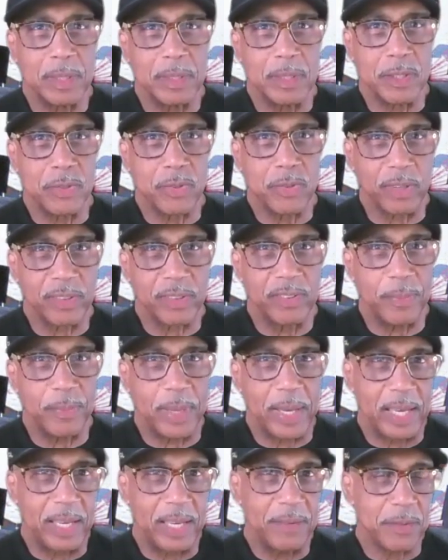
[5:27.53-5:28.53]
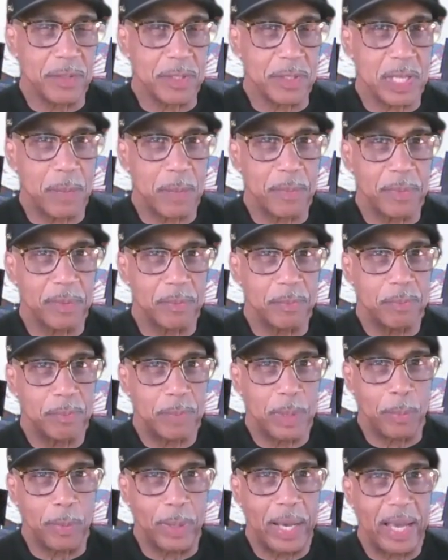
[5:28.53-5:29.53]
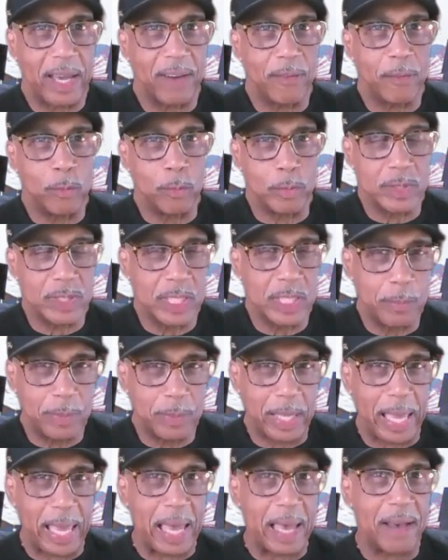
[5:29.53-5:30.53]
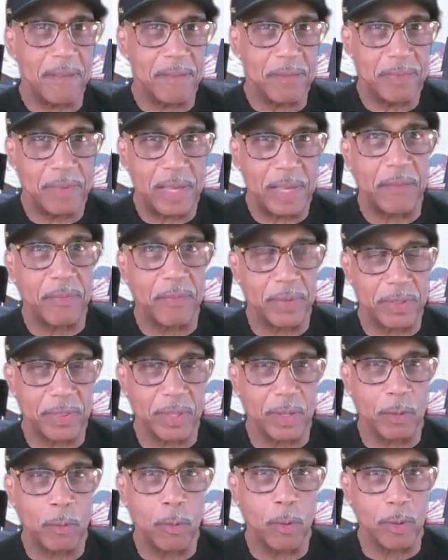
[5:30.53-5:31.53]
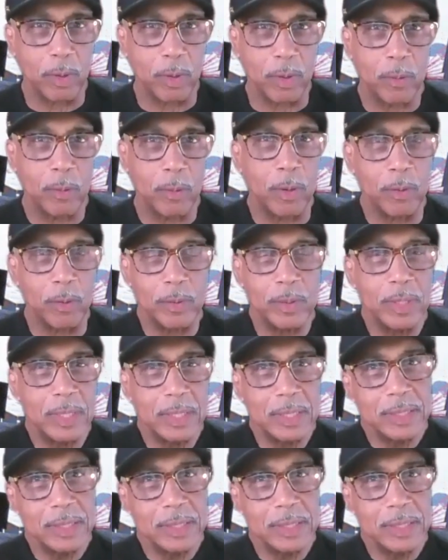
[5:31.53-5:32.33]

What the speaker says: destructive behaviors some people have who seem to have everything, quote unquote.